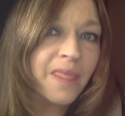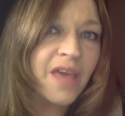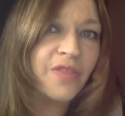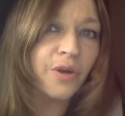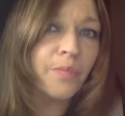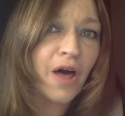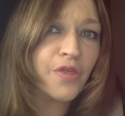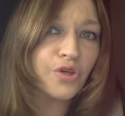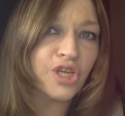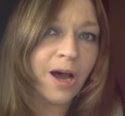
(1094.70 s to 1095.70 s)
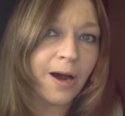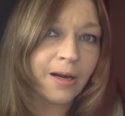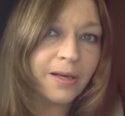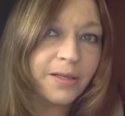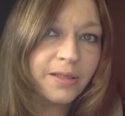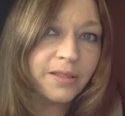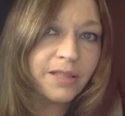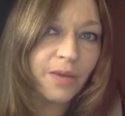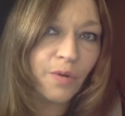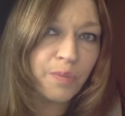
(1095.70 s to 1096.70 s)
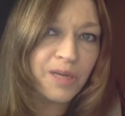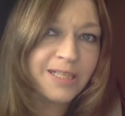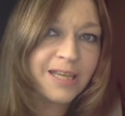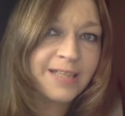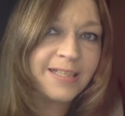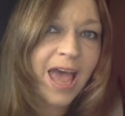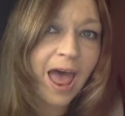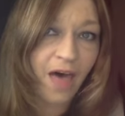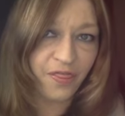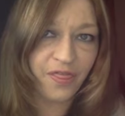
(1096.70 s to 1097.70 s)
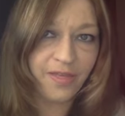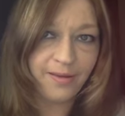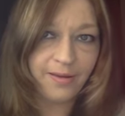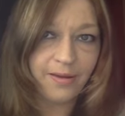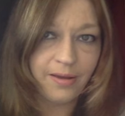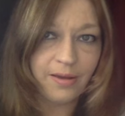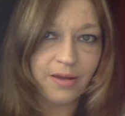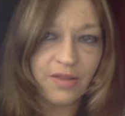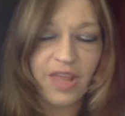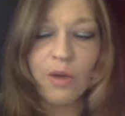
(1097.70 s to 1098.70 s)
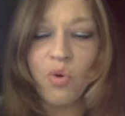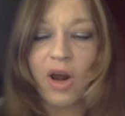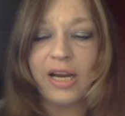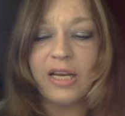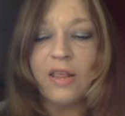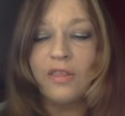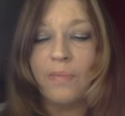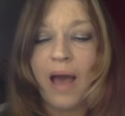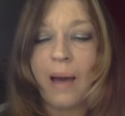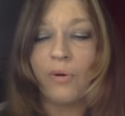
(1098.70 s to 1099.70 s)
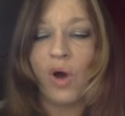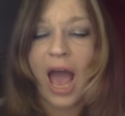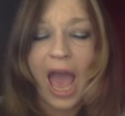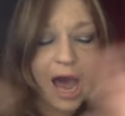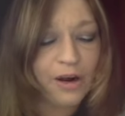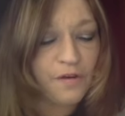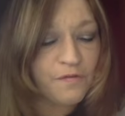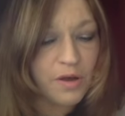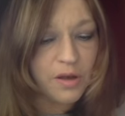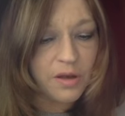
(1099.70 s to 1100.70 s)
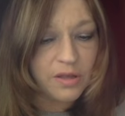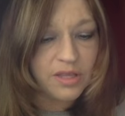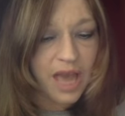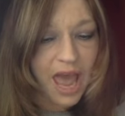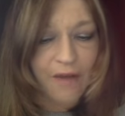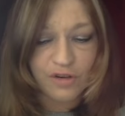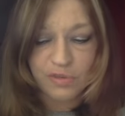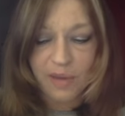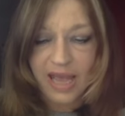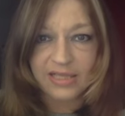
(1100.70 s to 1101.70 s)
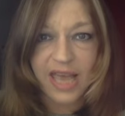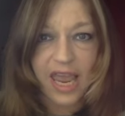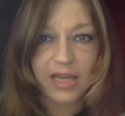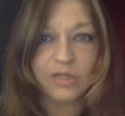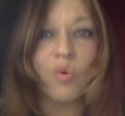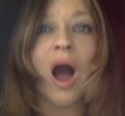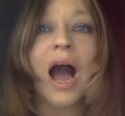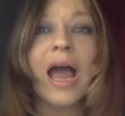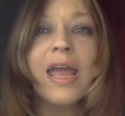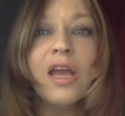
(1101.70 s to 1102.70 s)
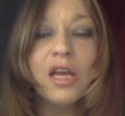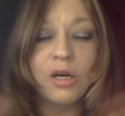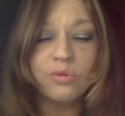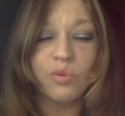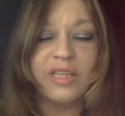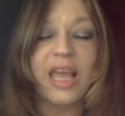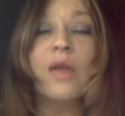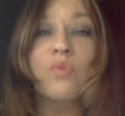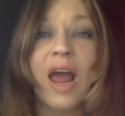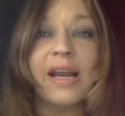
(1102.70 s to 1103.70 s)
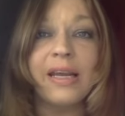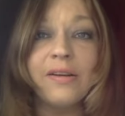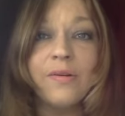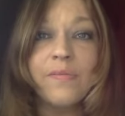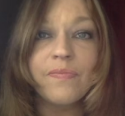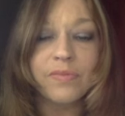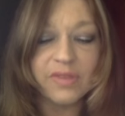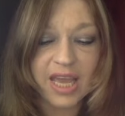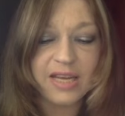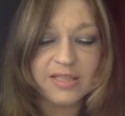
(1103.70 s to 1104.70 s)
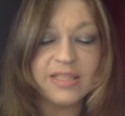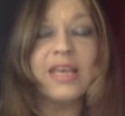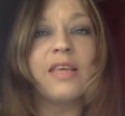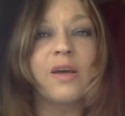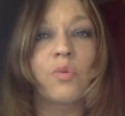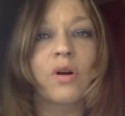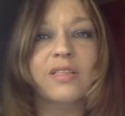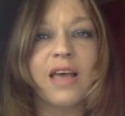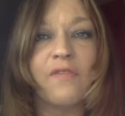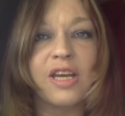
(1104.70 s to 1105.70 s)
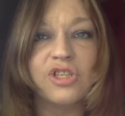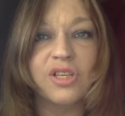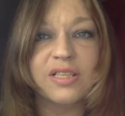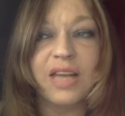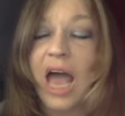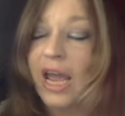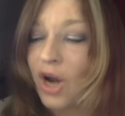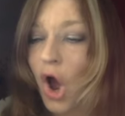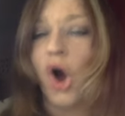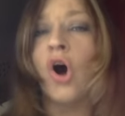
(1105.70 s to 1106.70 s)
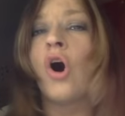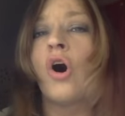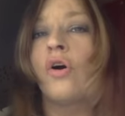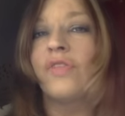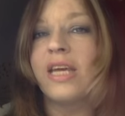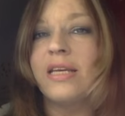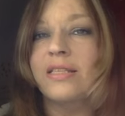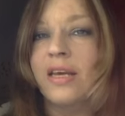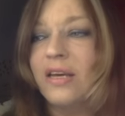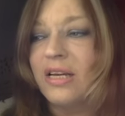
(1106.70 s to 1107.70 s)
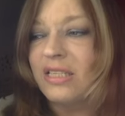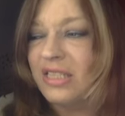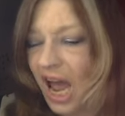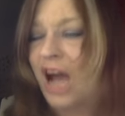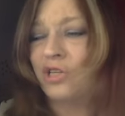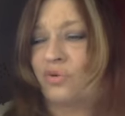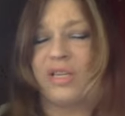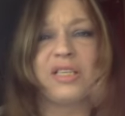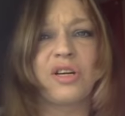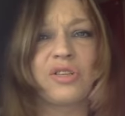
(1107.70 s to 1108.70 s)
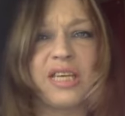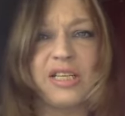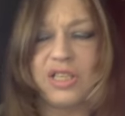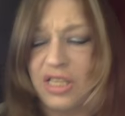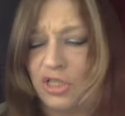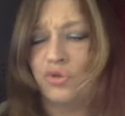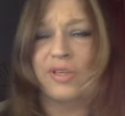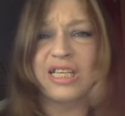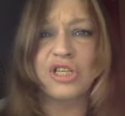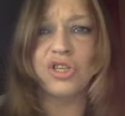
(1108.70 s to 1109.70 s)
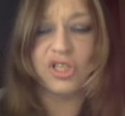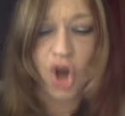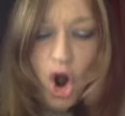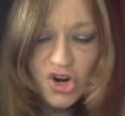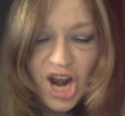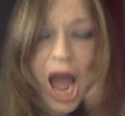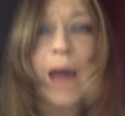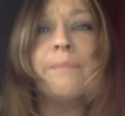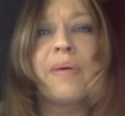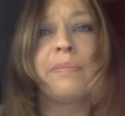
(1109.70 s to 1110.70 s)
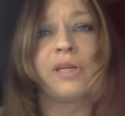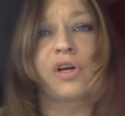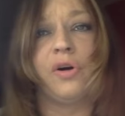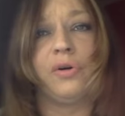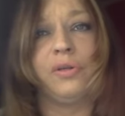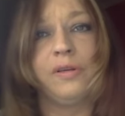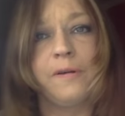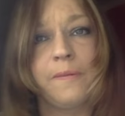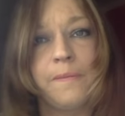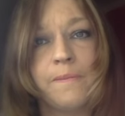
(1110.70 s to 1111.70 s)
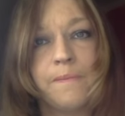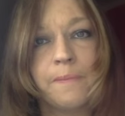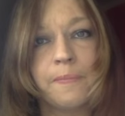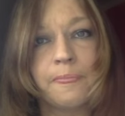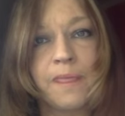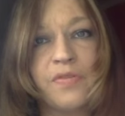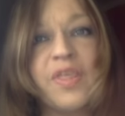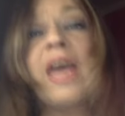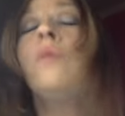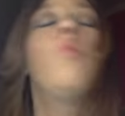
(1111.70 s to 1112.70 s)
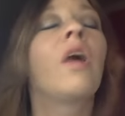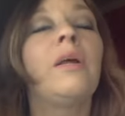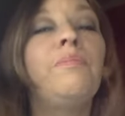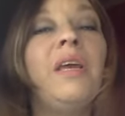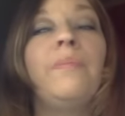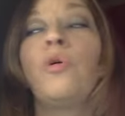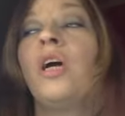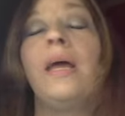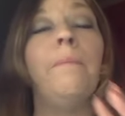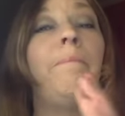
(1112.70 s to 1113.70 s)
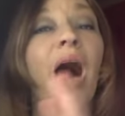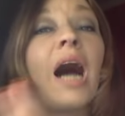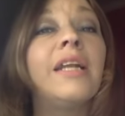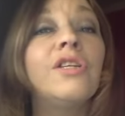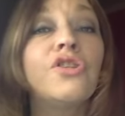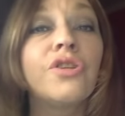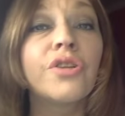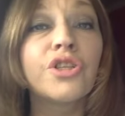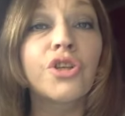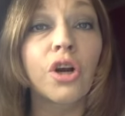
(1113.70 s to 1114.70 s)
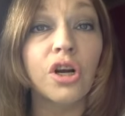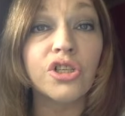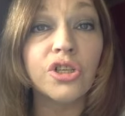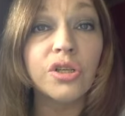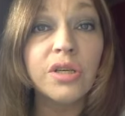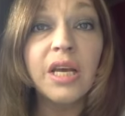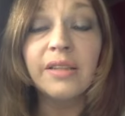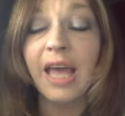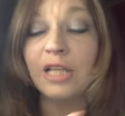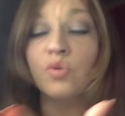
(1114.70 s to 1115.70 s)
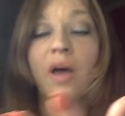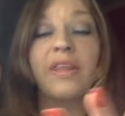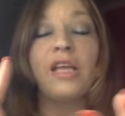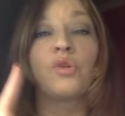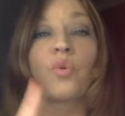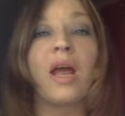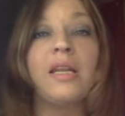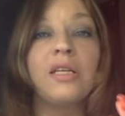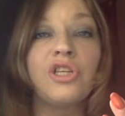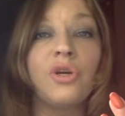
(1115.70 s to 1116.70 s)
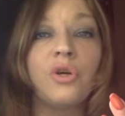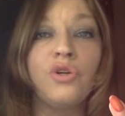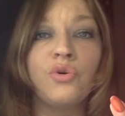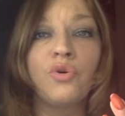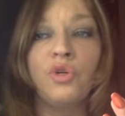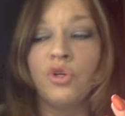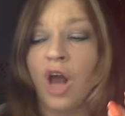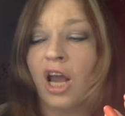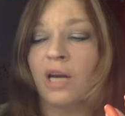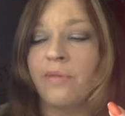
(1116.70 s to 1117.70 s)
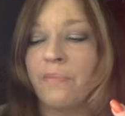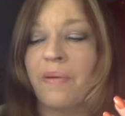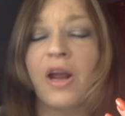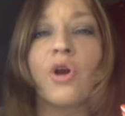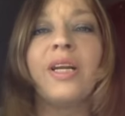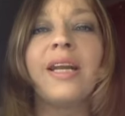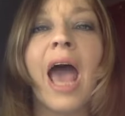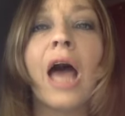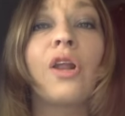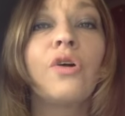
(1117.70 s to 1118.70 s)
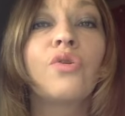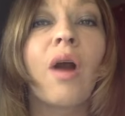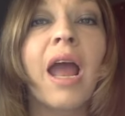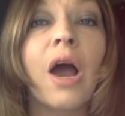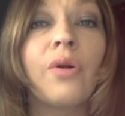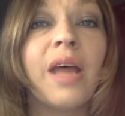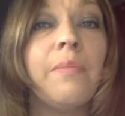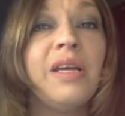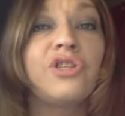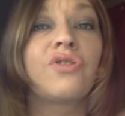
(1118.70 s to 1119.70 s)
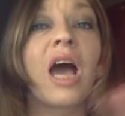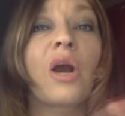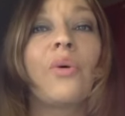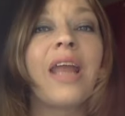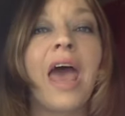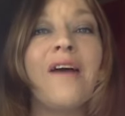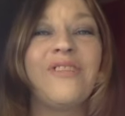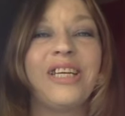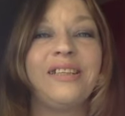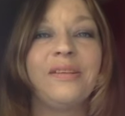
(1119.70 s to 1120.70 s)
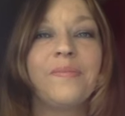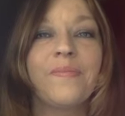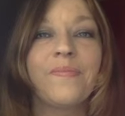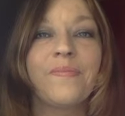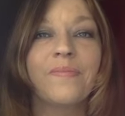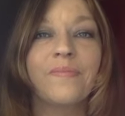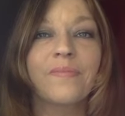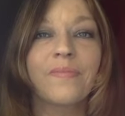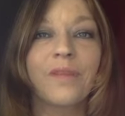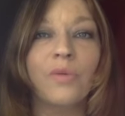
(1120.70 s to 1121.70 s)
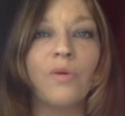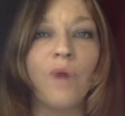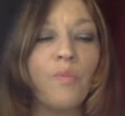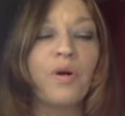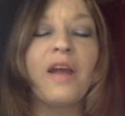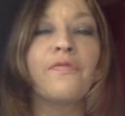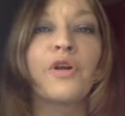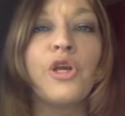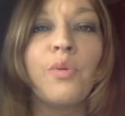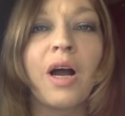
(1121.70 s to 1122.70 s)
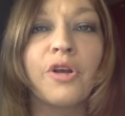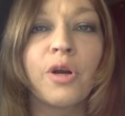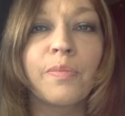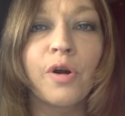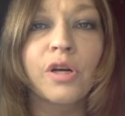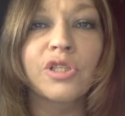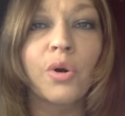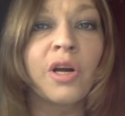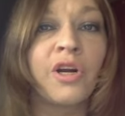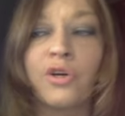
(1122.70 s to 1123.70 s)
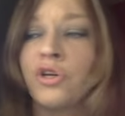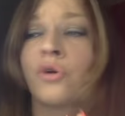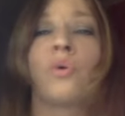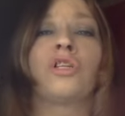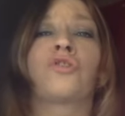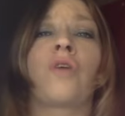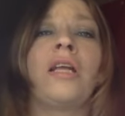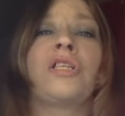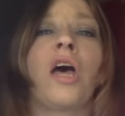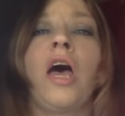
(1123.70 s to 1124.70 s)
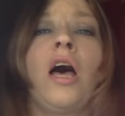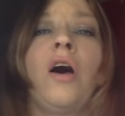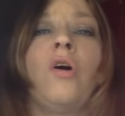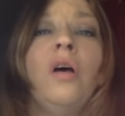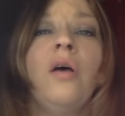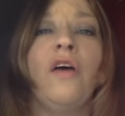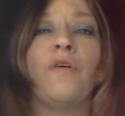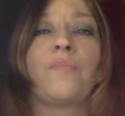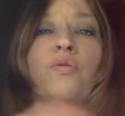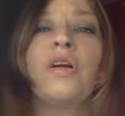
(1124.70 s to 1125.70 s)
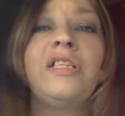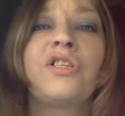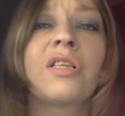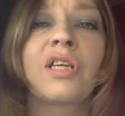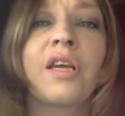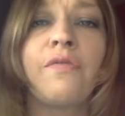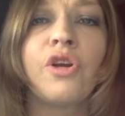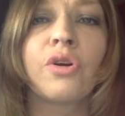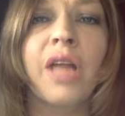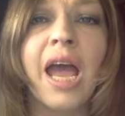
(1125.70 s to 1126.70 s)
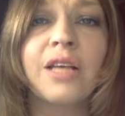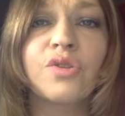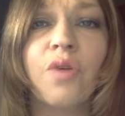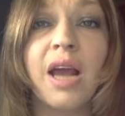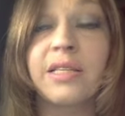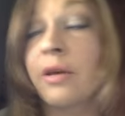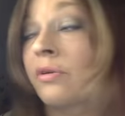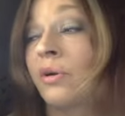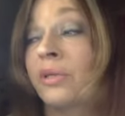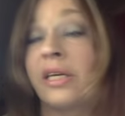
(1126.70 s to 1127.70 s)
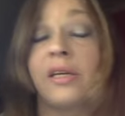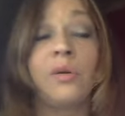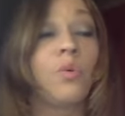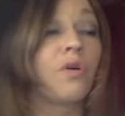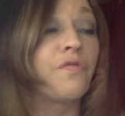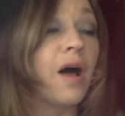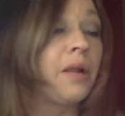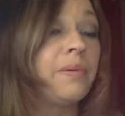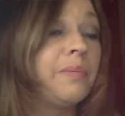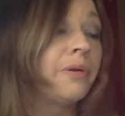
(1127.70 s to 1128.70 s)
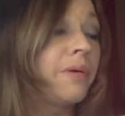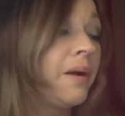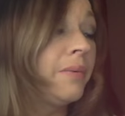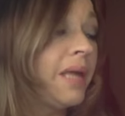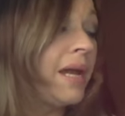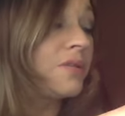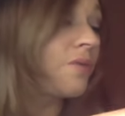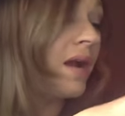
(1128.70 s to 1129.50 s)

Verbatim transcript: in their mother tongue. They were put to death. They wanted the Bible out of the average man's hands. Why? Because when they read it, they'd see that works salvation is a lie. And all these doctrines they're teaching, these traditions, are not biblical. They wanted people in bondage to the church. That's why they threatened you. you you're not going to be buried in hallowed ground. That means you're not going to heaven. We won't pray for you while you're in purgatory, or you're going straight to hell if a priest doesn't give you your last rites. I don't know what they did in war. Follow people around with last